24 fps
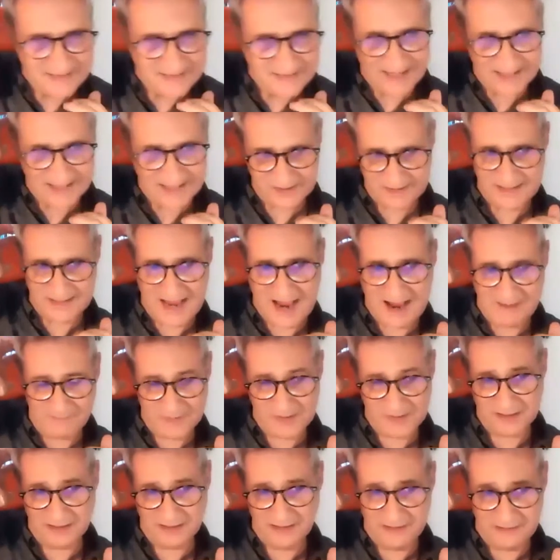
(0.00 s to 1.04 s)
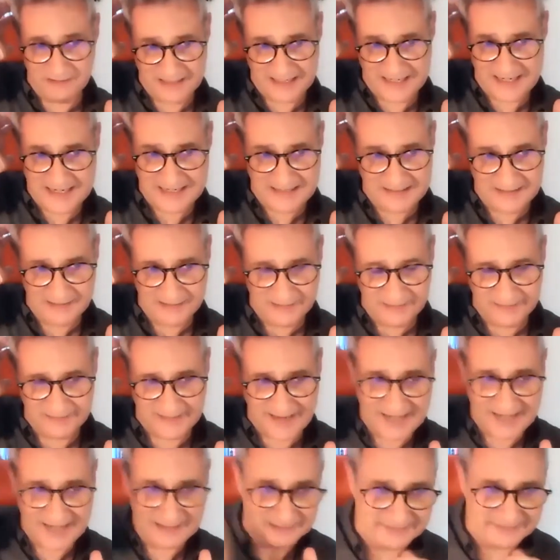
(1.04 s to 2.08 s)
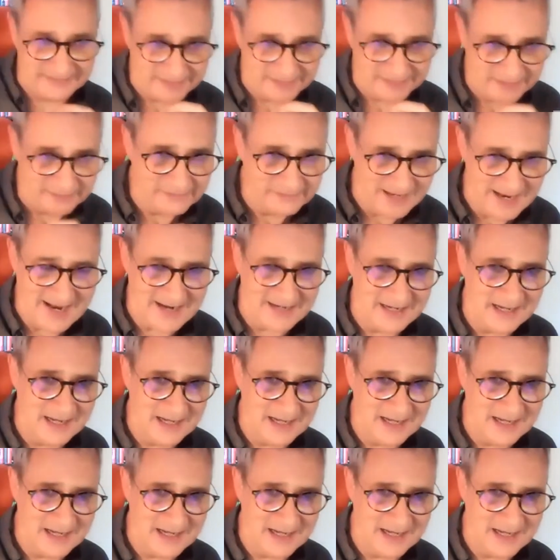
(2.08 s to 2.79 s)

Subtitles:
that's absolutely nailed it on the head.